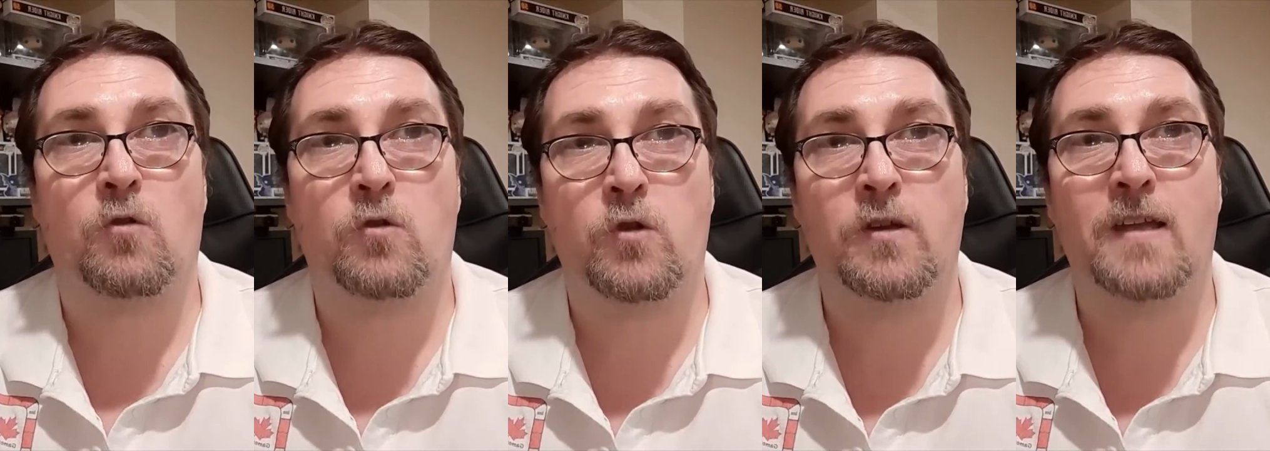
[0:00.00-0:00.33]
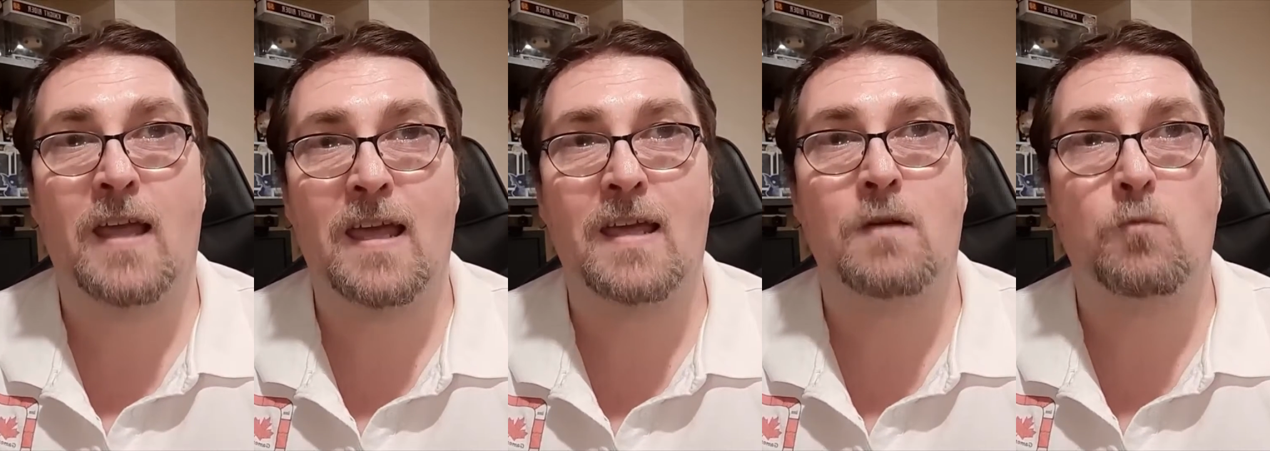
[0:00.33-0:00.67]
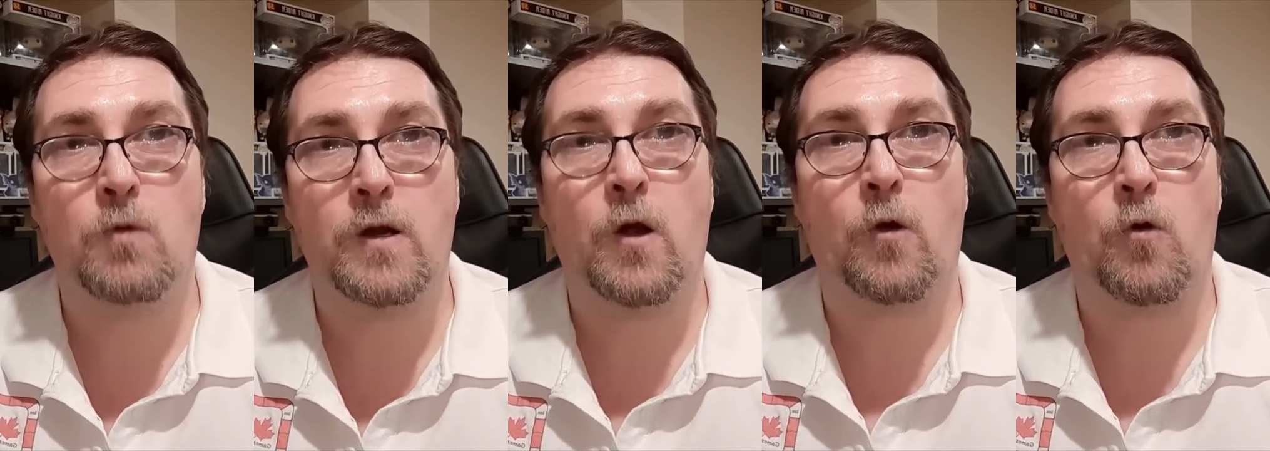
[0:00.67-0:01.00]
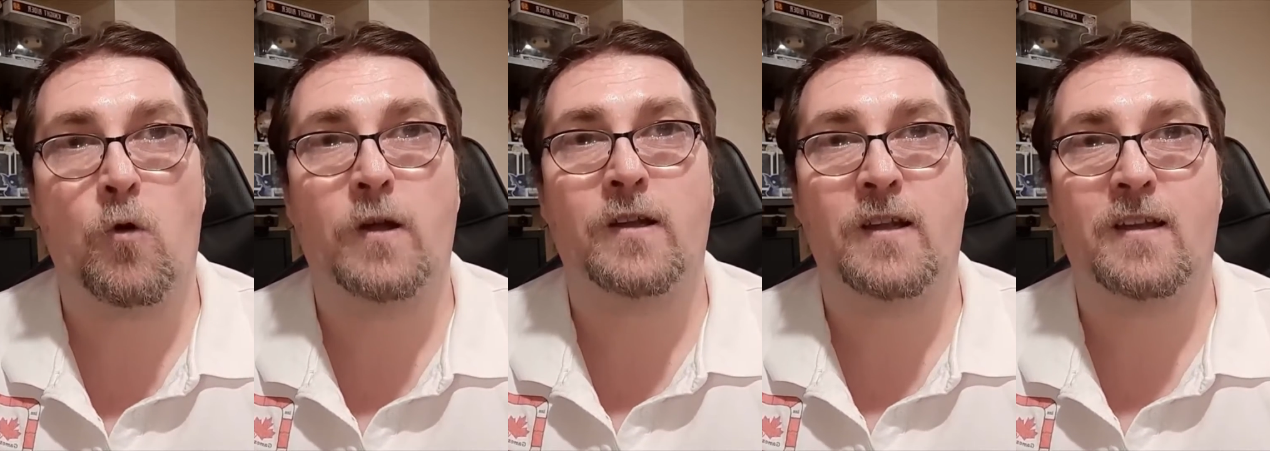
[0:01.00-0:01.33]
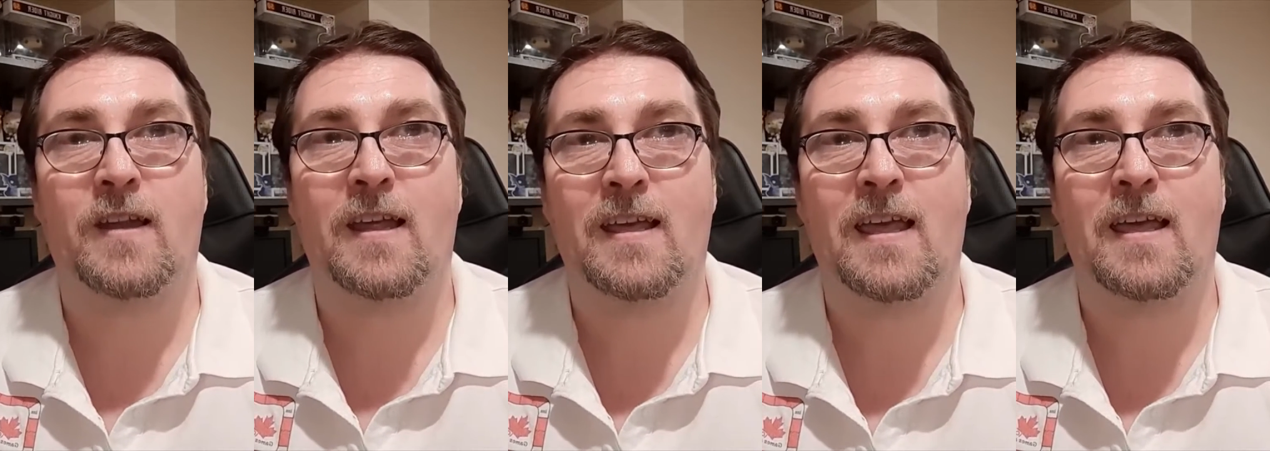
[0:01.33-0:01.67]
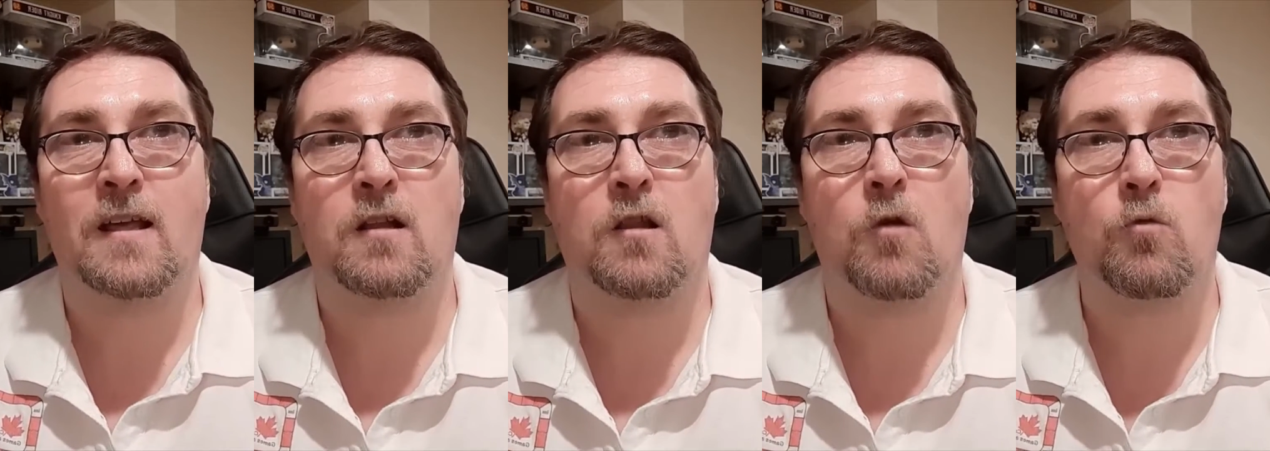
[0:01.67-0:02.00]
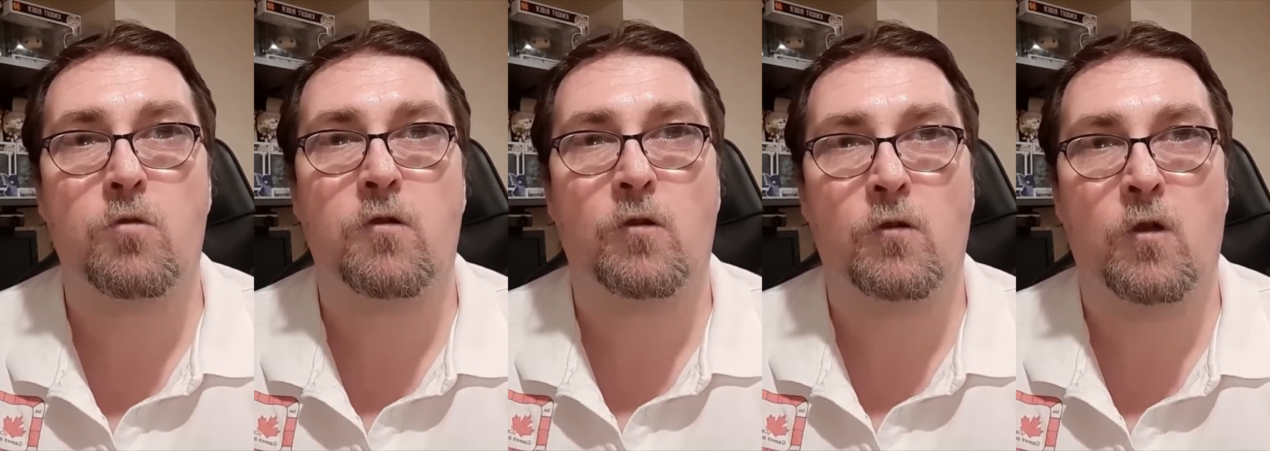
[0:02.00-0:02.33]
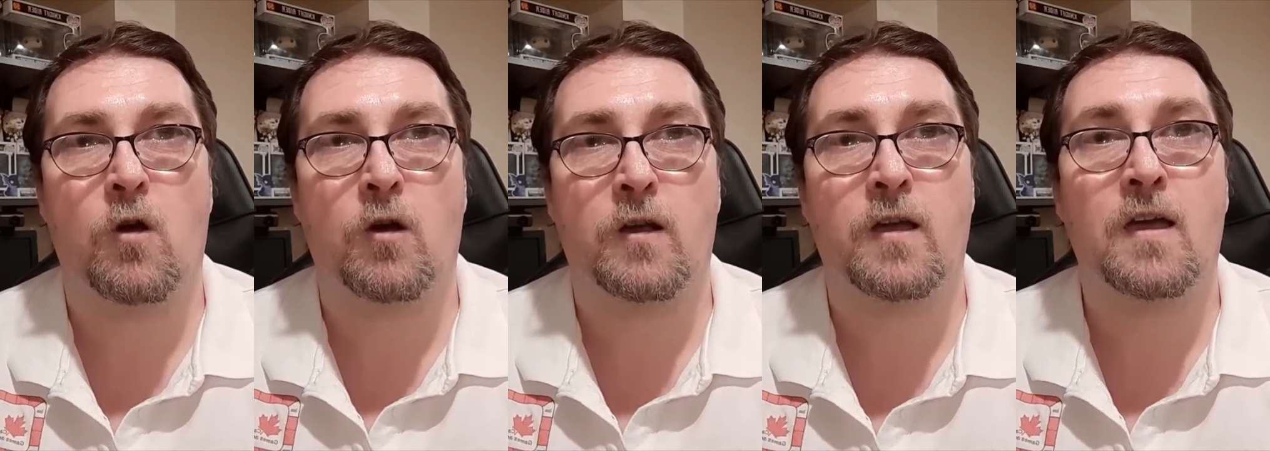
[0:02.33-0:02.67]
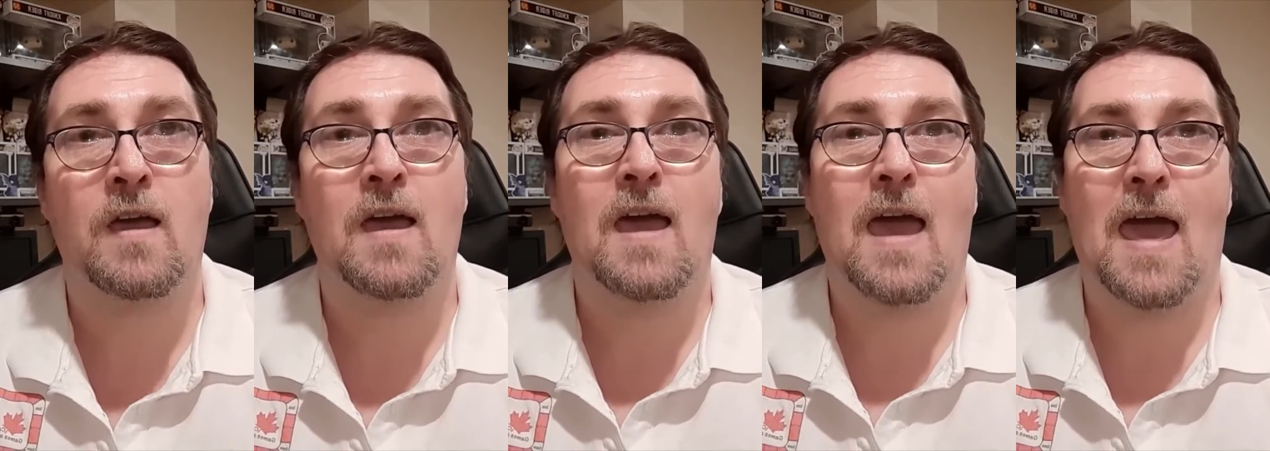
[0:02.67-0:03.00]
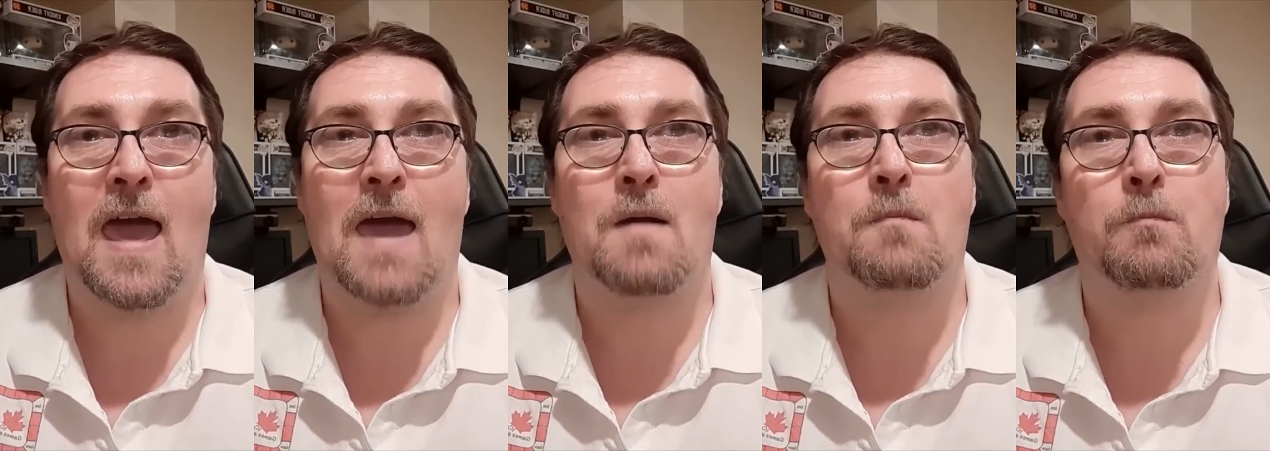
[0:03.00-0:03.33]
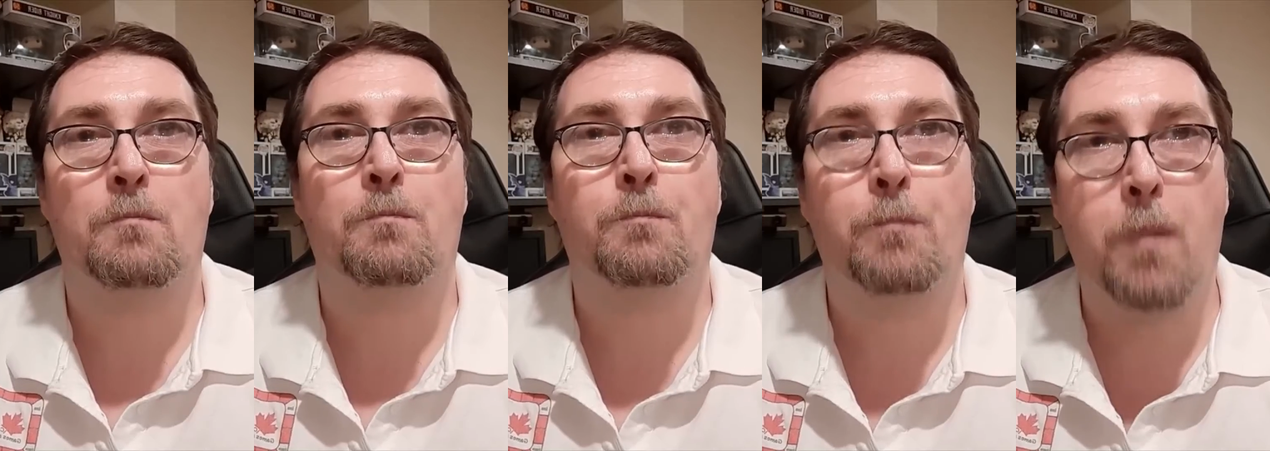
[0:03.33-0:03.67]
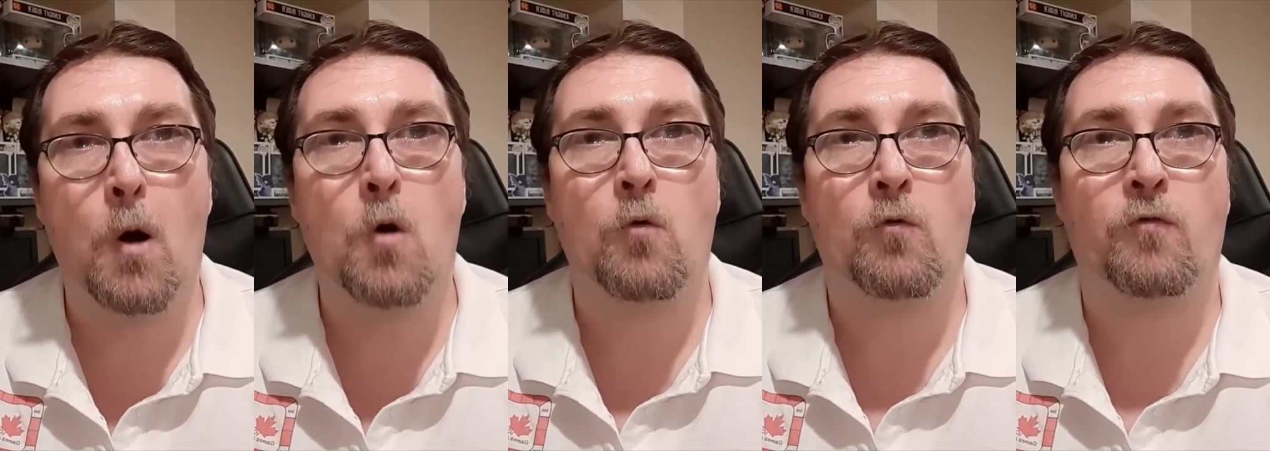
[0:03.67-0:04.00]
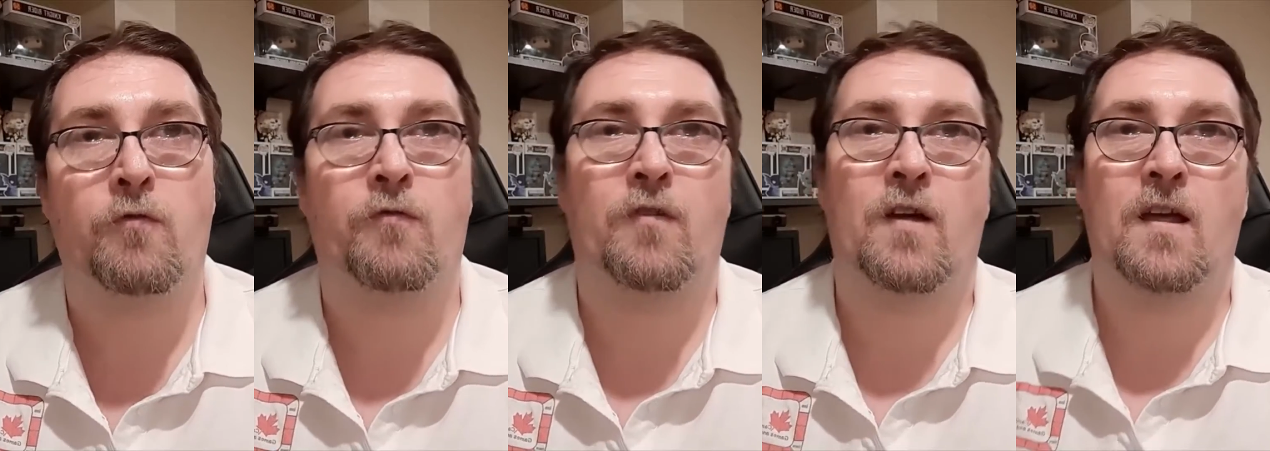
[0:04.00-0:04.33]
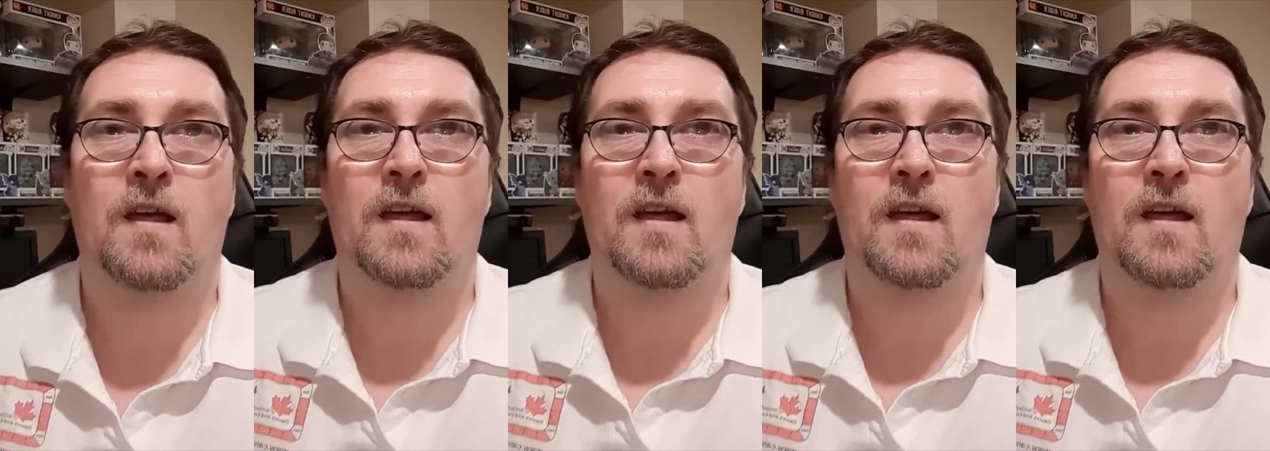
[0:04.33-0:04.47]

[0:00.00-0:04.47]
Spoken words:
today we are going to take a closer look at both